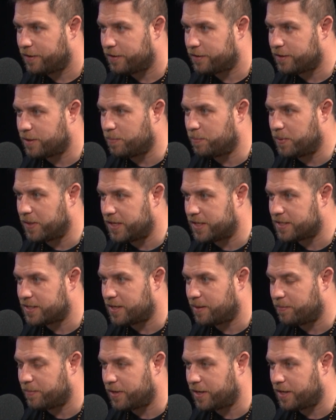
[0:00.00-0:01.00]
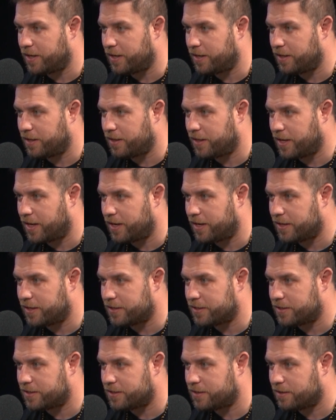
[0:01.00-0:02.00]
to be somebody that
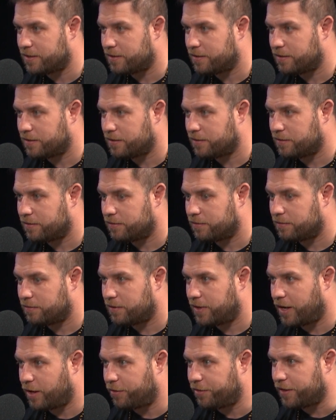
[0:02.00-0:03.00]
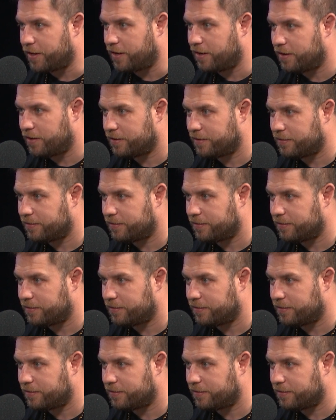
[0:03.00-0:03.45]
is healthy.